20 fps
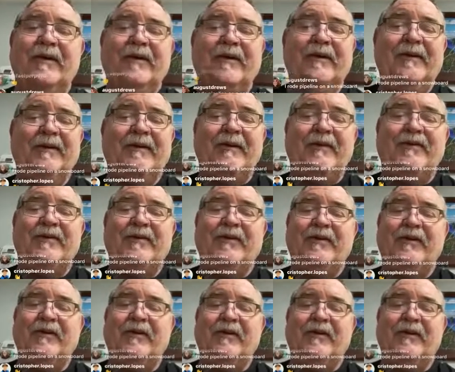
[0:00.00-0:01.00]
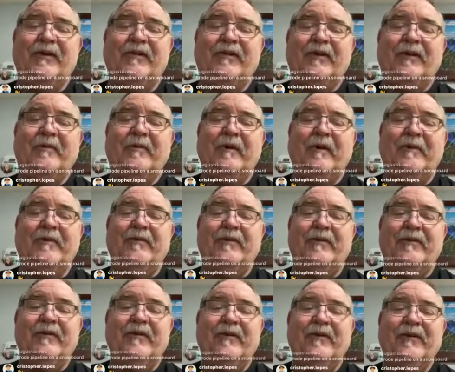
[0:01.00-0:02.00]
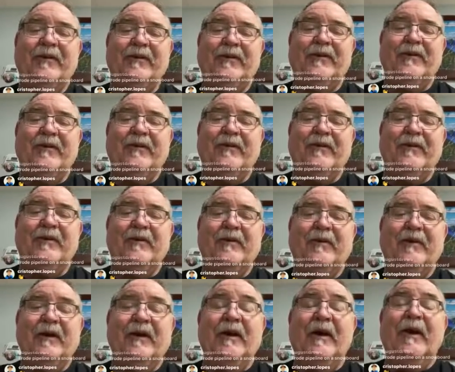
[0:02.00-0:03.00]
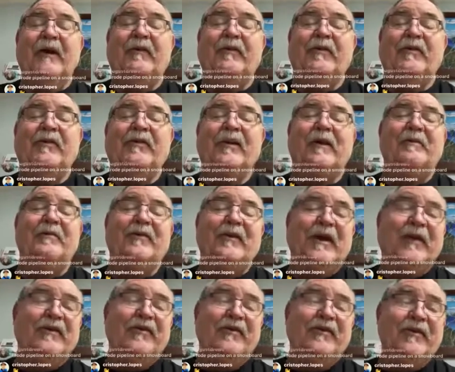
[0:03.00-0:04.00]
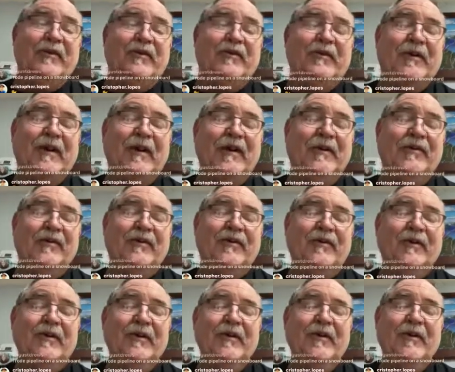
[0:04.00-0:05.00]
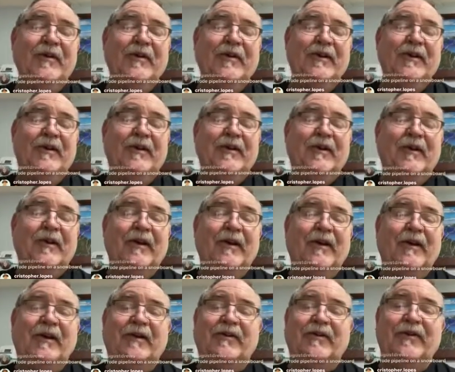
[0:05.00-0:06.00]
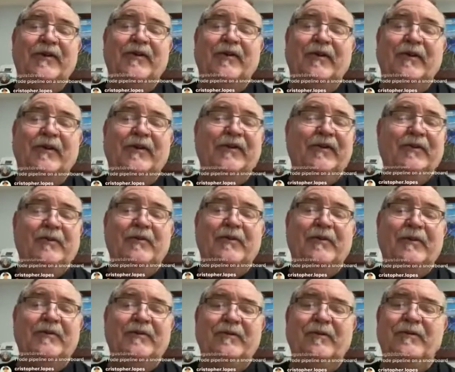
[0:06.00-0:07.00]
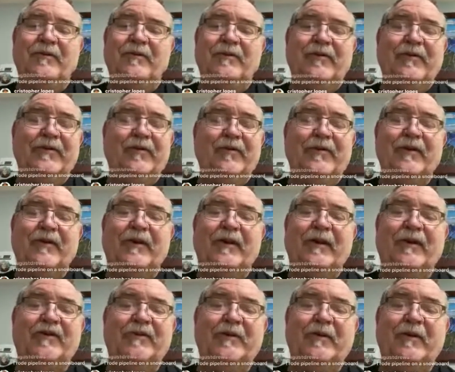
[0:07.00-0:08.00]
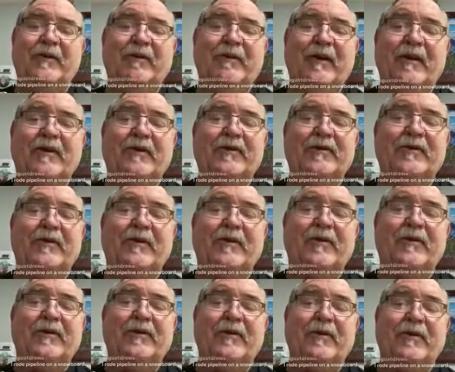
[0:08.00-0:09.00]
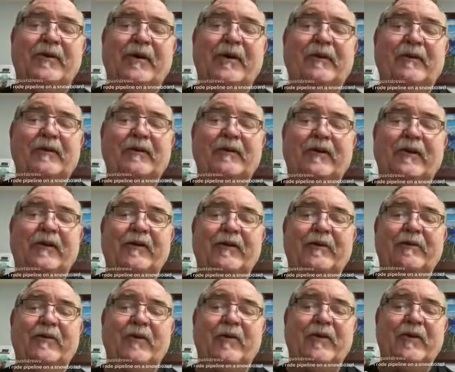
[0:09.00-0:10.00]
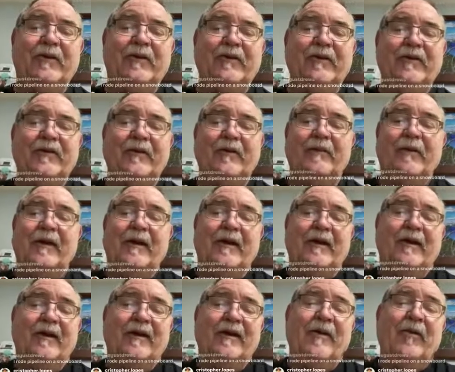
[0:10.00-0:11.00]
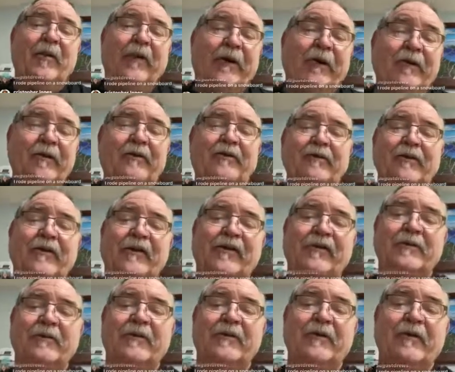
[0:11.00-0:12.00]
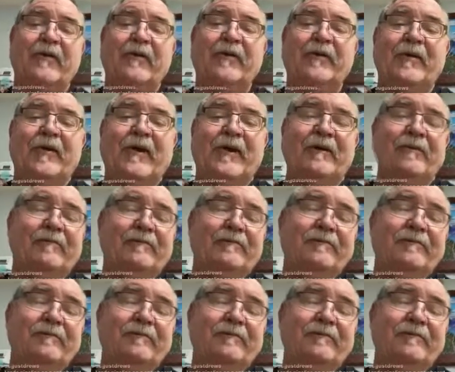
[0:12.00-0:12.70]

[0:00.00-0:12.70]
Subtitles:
unless you're as good as them, I would, if you're the same size as those guys, unless you're as good as them, don't ask me to make you a 30-liter board. I mean, I will. Customer's always right.